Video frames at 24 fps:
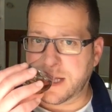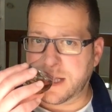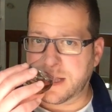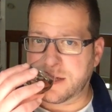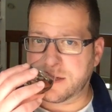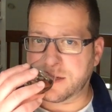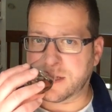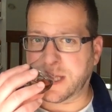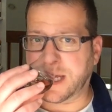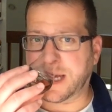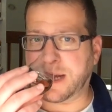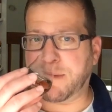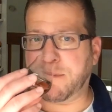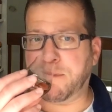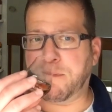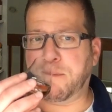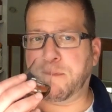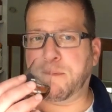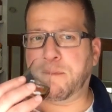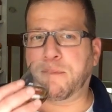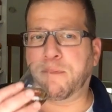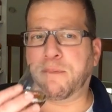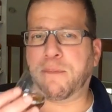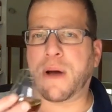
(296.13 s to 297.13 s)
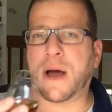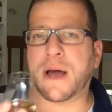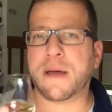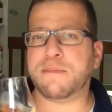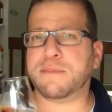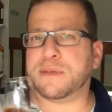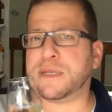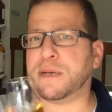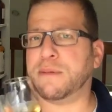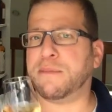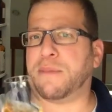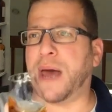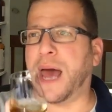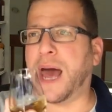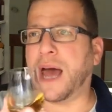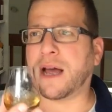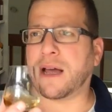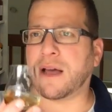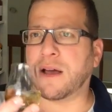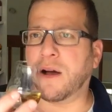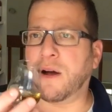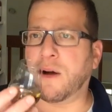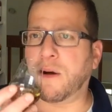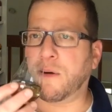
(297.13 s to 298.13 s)
There's like pipe
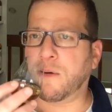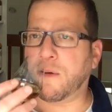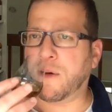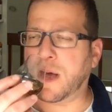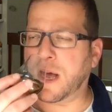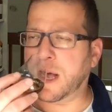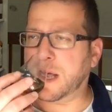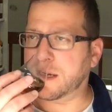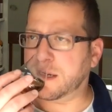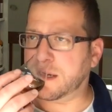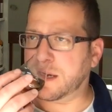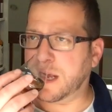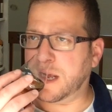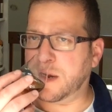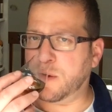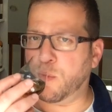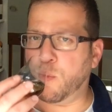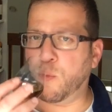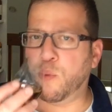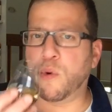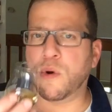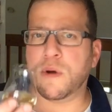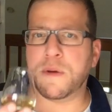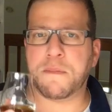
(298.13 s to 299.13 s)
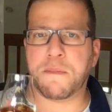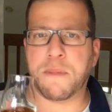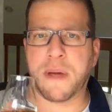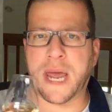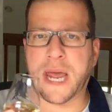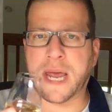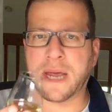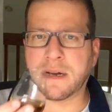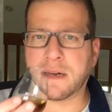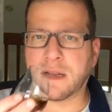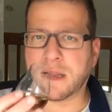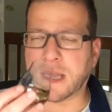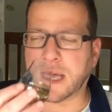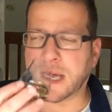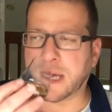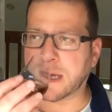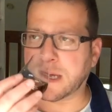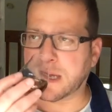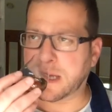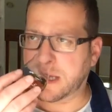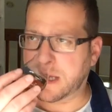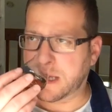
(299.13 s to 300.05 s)
tobacco and wood paneling.